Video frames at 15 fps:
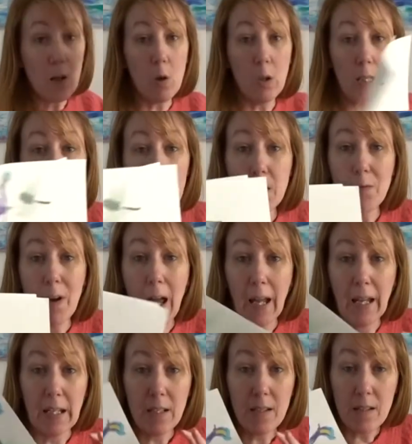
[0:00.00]
hollies
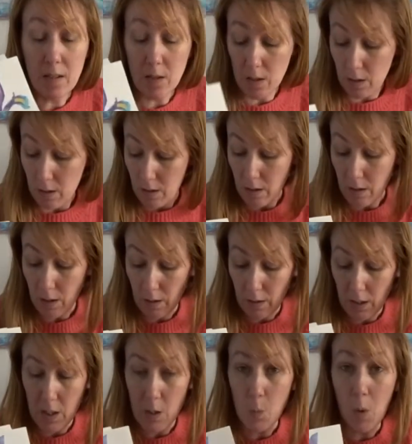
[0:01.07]
erased. So
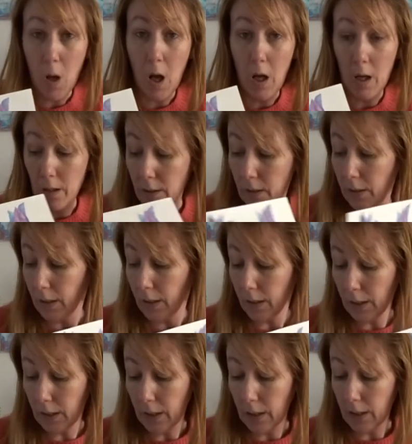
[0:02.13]
this one
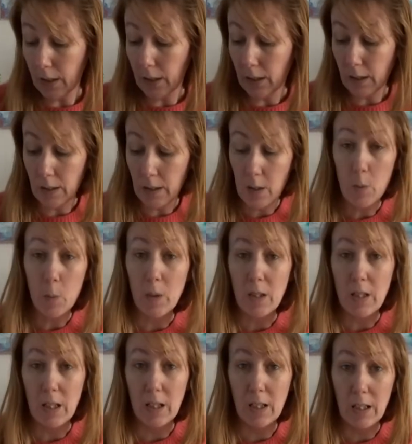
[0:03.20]
and this one
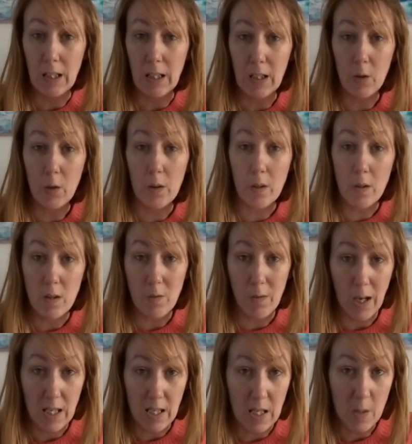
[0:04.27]
down here, got those
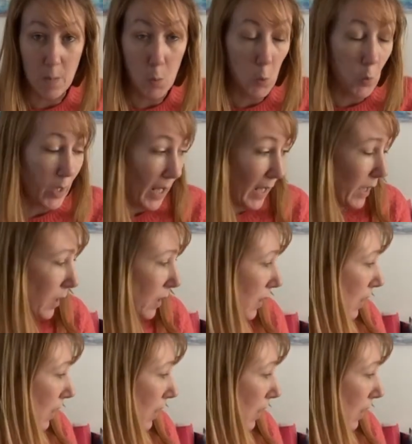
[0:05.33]
erased this morning.